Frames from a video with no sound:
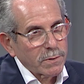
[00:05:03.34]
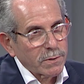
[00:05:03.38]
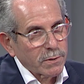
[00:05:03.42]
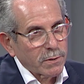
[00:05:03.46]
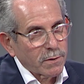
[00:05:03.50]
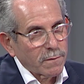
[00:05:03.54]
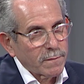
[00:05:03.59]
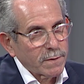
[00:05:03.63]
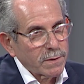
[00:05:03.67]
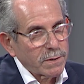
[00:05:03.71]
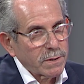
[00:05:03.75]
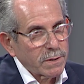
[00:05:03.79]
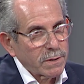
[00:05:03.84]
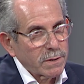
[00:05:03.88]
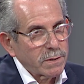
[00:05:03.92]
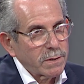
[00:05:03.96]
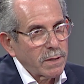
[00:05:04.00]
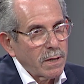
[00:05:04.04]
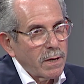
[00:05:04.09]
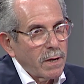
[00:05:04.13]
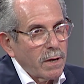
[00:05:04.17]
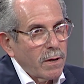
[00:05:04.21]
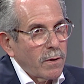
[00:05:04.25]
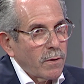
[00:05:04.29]
services.
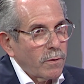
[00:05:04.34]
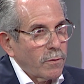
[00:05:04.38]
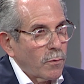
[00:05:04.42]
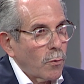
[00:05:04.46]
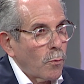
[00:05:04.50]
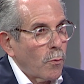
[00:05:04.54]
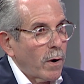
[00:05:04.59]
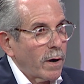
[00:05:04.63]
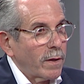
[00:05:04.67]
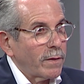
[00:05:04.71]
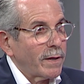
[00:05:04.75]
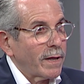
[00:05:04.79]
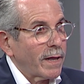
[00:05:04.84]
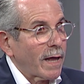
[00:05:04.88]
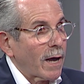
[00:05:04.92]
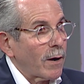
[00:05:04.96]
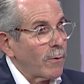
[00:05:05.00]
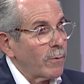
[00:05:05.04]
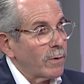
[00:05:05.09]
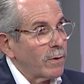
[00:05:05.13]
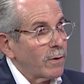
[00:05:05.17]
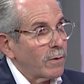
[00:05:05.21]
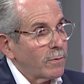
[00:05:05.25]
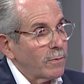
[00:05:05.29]
The one that I
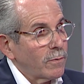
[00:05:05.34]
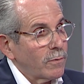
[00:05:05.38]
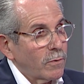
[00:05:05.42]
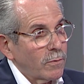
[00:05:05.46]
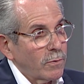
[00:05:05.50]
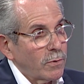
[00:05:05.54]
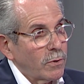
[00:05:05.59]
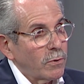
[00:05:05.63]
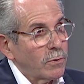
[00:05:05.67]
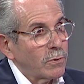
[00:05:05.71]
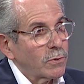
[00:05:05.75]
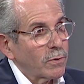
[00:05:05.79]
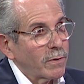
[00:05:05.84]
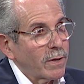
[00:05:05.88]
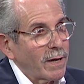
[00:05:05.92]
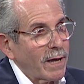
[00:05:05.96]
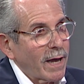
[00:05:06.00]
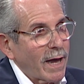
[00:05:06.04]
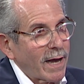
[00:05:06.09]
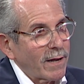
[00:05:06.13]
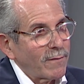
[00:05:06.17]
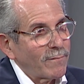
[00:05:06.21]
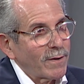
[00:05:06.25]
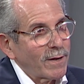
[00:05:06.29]
would usually
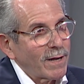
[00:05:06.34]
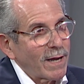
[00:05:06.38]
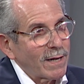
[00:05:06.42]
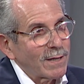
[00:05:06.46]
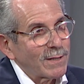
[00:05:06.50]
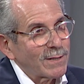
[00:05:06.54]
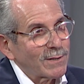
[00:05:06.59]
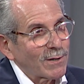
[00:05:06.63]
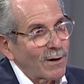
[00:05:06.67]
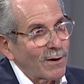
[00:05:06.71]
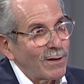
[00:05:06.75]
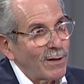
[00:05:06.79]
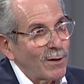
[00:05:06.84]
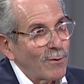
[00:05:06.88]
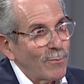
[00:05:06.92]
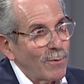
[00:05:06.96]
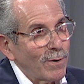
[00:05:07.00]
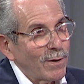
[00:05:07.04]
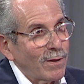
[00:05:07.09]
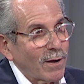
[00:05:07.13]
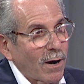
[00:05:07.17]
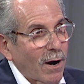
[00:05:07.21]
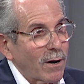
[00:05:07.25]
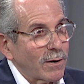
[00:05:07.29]
advocate starting
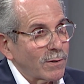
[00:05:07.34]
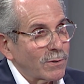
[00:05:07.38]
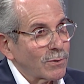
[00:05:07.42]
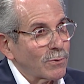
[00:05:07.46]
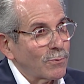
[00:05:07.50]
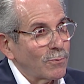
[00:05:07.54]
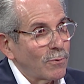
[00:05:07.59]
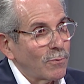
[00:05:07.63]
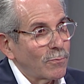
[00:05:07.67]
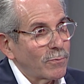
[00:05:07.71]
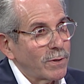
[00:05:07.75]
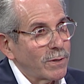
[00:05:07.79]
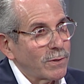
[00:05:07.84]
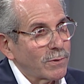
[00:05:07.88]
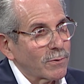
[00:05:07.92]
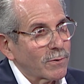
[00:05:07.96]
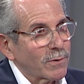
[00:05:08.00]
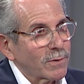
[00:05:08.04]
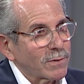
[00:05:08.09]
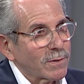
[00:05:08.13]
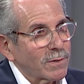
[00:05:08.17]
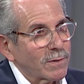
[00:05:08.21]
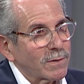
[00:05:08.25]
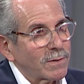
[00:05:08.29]
with are school
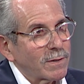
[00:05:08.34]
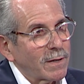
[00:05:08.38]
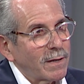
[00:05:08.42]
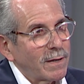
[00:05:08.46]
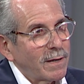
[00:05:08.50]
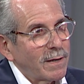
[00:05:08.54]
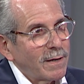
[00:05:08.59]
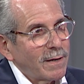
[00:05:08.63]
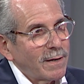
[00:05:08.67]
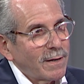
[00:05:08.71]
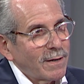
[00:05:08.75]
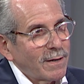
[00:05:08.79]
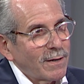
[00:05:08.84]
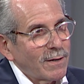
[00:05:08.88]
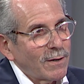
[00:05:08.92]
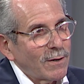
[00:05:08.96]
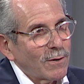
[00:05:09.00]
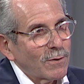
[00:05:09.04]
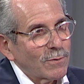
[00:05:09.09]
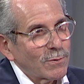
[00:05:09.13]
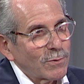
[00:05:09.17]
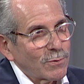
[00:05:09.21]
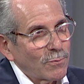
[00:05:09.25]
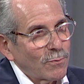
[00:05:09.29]
resources. You
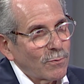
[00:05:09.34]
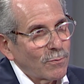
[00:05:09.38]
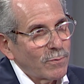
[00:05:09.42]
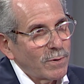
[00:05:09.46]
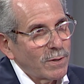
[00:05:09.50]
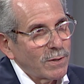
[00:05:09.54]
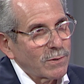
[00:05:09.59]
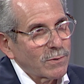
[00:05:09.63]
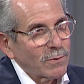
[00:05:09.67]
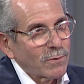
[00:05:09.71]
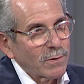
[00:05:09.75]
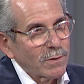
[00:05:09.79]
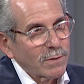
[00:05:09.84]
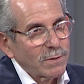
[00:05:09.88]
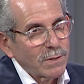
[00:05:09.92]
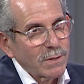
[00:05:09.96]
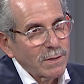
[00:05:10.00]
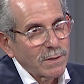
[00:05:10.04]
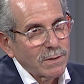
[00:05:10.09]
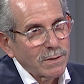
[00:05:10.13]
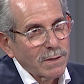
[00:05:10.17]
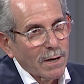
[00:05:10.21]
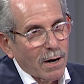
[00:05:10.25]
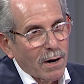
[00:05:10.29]
know, school
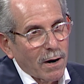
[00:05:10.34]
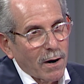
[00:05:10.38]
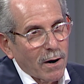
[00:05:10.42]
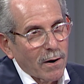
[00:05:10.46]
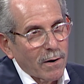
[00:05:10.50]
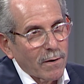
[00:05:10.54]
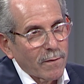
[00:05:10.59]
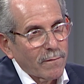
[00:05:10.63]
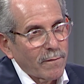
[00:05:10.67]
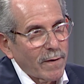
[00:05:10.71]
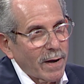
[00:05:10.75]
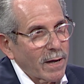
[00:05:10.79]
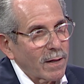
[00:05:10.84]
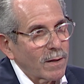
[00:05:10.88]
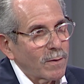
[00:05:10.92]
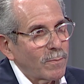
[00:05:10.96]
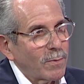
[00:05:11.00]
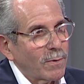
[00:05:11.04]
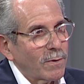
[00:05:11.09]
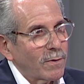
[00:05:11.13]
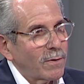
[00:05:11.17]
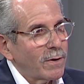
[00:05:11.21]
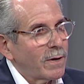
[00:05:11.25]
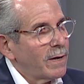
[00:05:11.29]
resources are
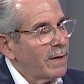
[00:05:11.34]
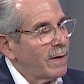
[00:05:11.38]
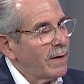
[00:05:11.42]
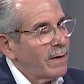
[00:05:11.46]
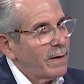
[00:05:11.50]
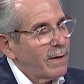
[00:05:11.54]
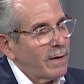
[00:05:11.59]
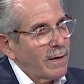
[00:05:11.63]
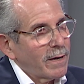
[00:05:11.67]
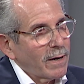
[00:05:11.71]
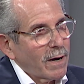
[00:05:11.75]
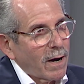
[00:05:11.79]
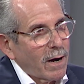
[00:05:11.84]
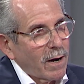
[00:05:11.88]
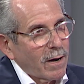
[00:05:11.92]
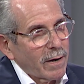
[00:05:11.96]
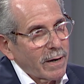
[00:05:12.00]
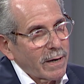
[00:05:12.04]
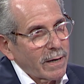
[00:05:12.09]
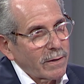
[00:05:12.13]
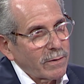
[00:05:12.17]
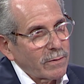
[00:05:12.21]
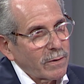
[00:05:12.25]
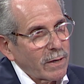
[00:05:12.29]
available uh,
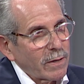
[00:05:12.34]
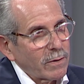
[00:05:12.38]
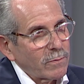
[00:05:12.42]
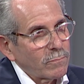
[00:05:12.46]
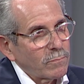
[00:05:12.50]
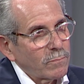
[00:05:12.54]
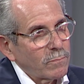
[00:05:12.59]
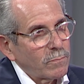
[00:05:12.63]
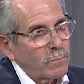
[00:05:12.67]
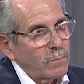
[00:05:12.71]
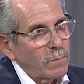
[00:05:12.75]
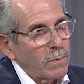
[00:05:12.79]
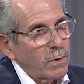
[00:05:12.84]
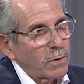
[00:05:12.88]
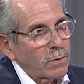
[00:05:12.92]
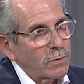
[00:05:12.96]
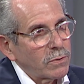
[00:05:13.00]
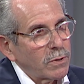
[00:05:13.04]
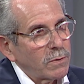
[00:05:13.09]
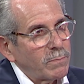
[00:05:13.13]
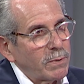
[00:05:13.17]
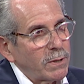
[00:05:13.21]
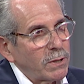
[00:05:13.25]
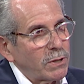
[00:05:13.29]
and, and you know,
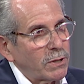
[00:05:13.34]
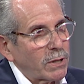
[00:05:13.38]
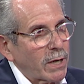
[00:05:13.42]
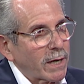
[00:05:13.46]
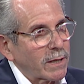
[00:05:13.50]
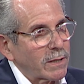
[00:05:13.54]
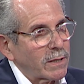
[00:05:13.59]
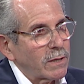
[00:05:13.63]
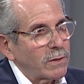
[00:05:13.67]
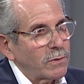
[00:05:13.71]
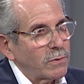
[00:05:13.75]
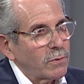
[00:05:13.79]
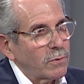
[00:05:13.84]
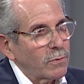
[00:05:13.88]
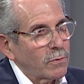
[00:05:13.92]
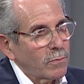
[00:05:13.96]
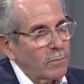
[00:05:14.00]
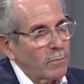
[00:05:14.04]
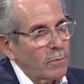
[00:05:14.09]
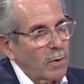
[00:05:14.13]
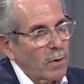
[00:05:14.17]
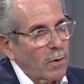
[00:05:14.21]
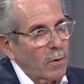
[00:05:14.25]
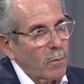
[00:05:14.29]
should be checked into
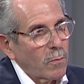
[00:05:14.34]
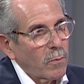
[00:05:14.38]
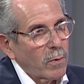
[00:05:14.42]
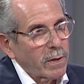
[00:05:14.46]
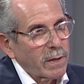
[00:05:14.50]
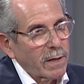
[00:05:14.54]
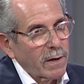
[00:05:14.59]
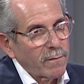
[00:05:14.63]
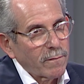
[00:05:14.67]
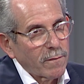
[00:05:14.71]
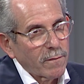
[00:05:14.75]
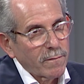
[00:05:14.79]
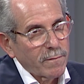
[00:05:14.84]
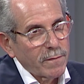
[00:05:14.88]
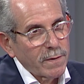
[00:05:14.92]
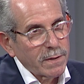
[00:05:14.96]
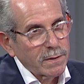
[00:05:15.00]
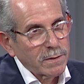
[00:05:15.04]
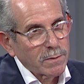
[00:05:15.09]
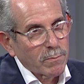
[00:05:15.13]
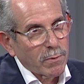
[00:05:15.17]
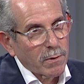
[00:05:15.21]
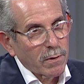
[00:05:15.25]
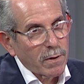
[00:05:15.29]
uh, whenever
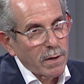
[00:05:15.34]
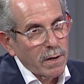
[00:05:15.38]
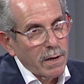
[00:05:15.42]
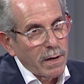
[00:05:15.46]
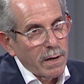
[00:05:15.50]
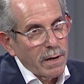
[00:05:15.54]
feasible.